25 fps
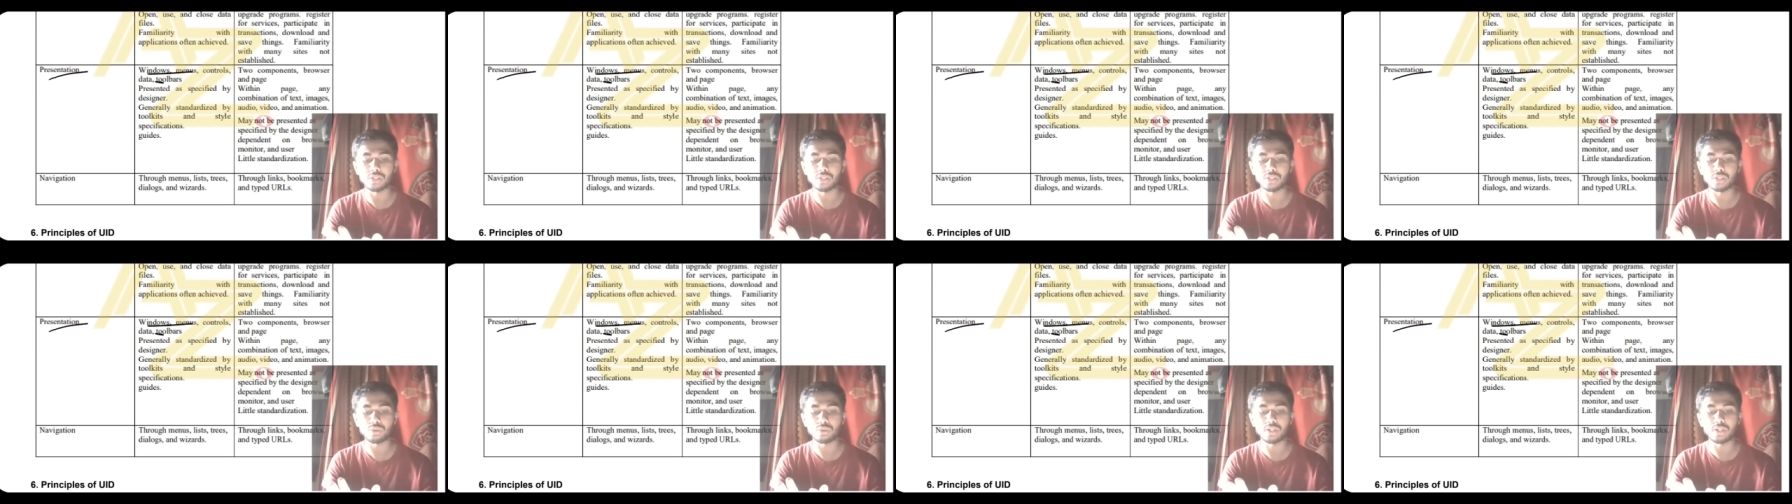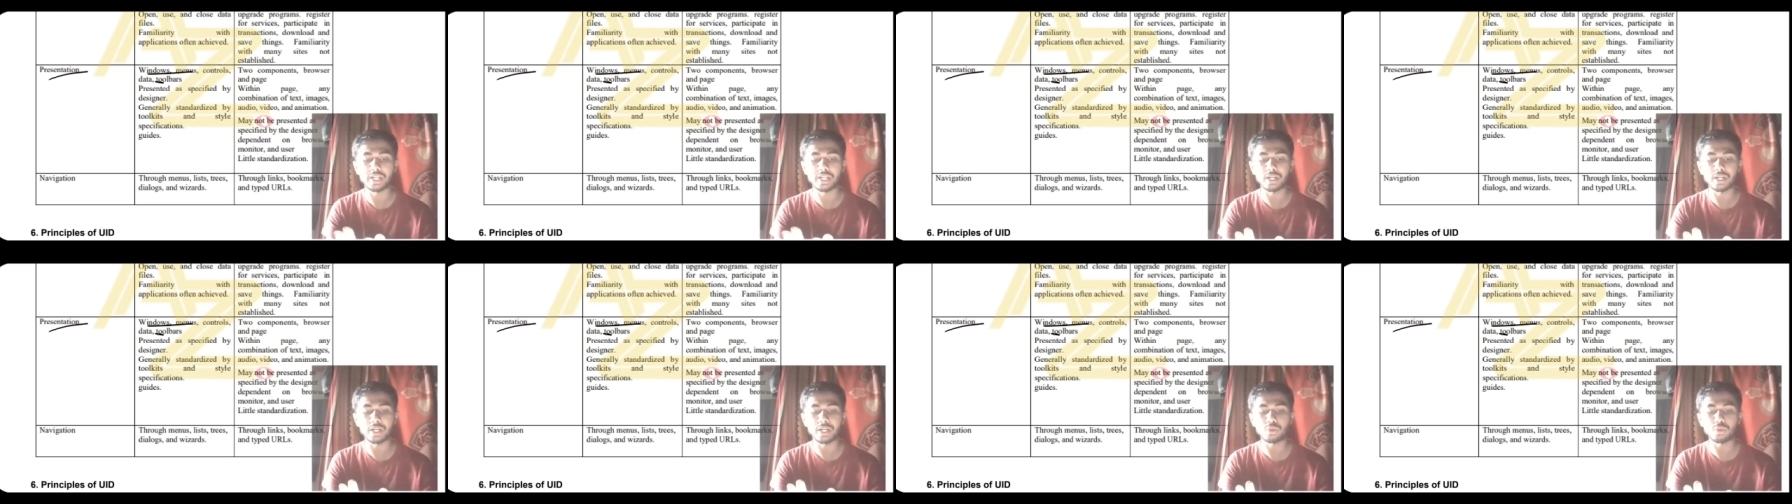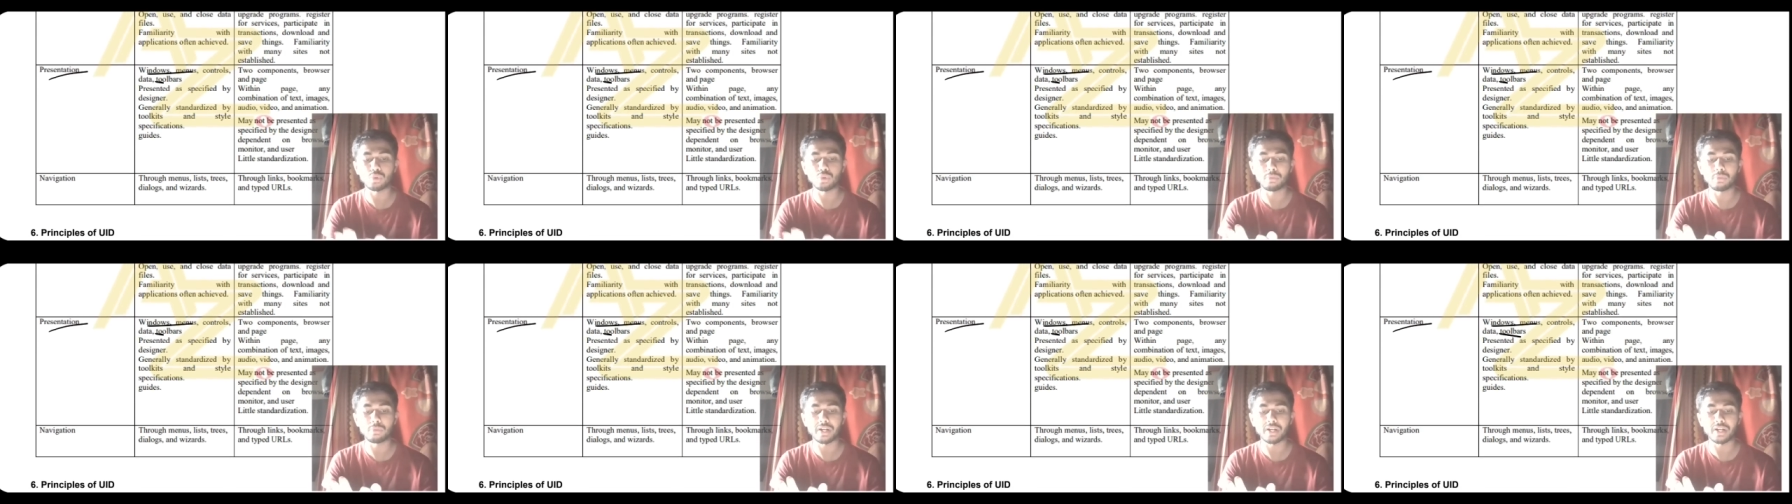control data
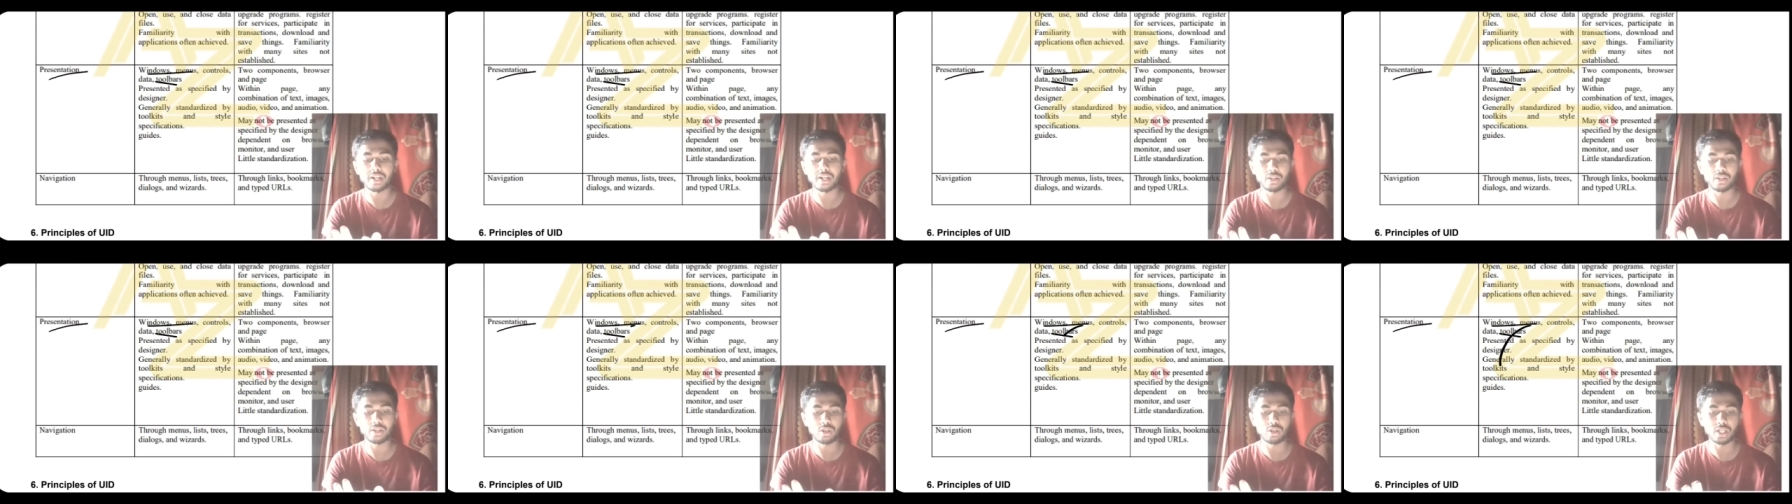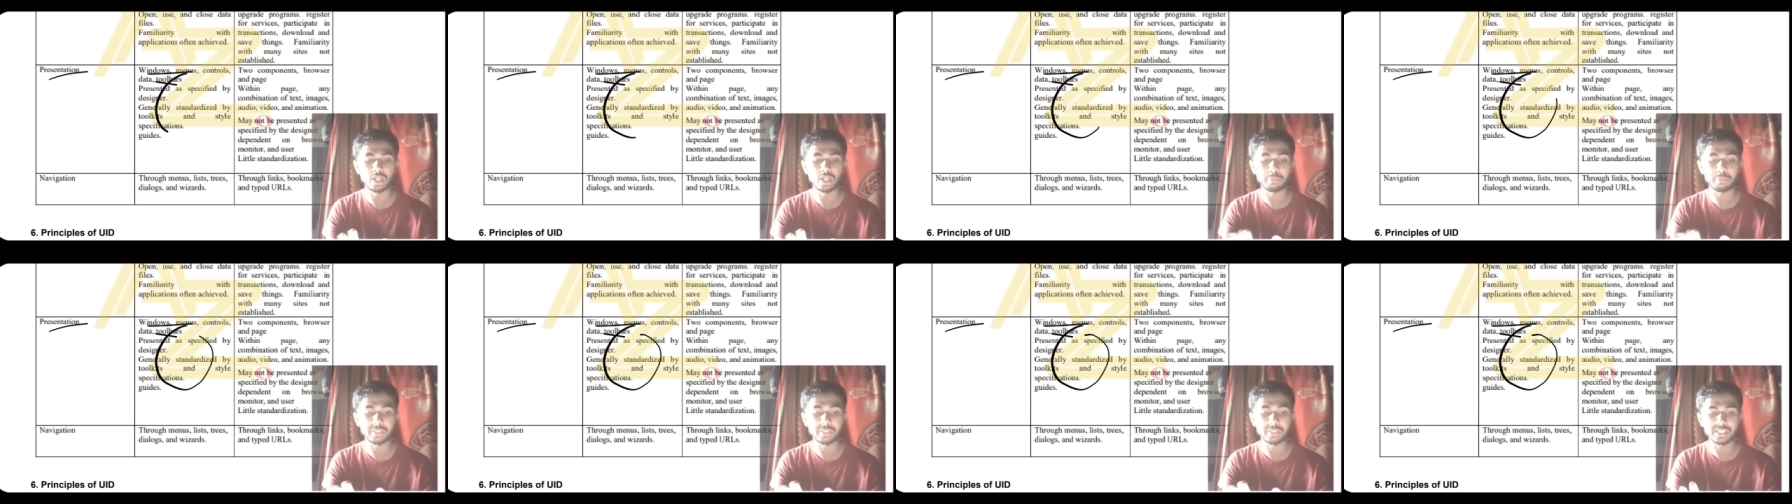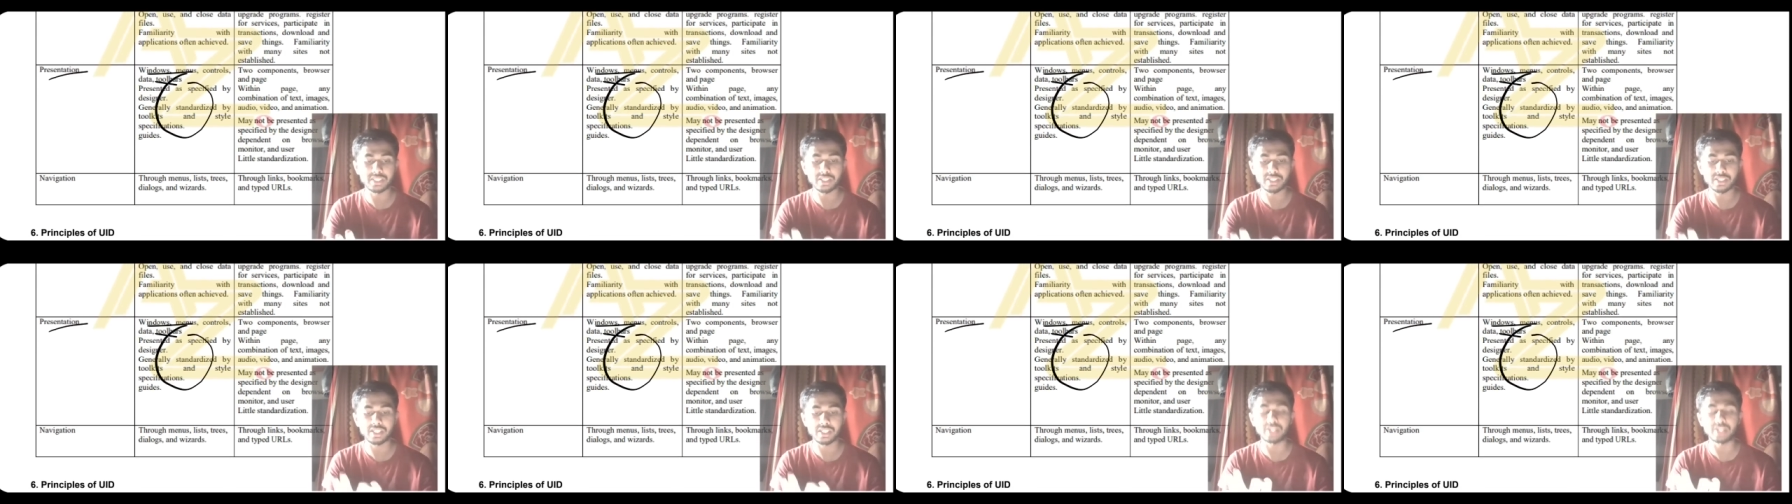toolbar and all are
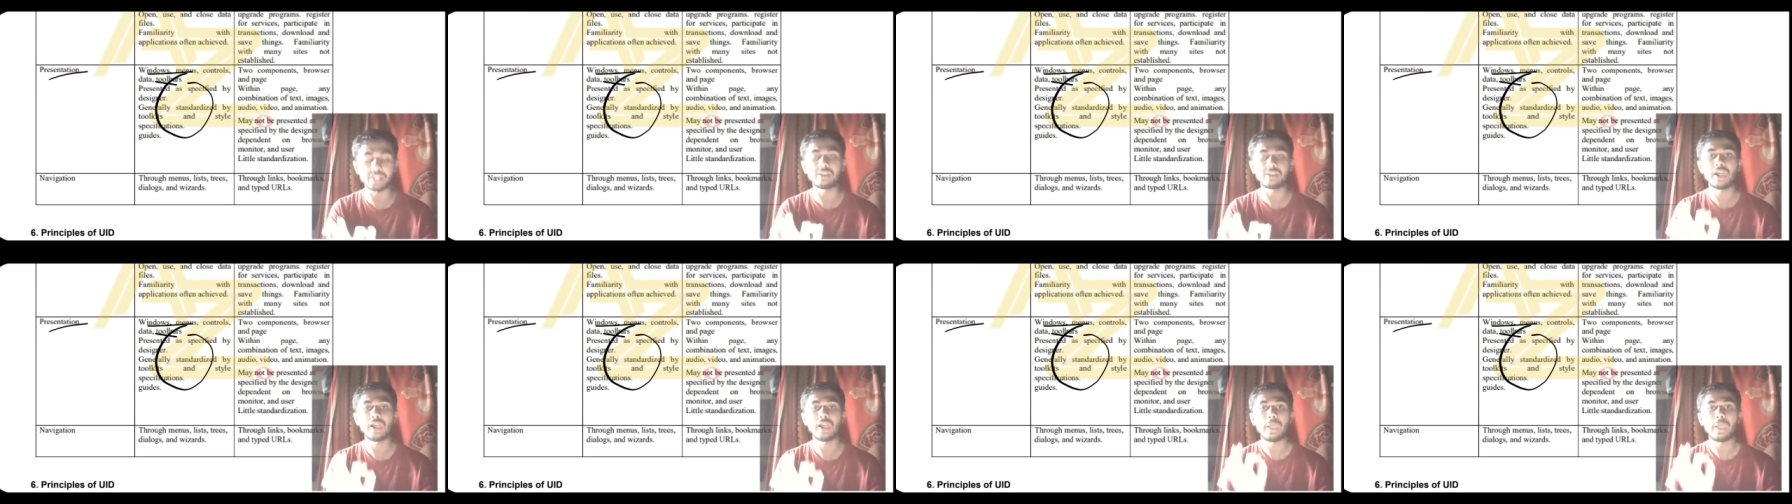present here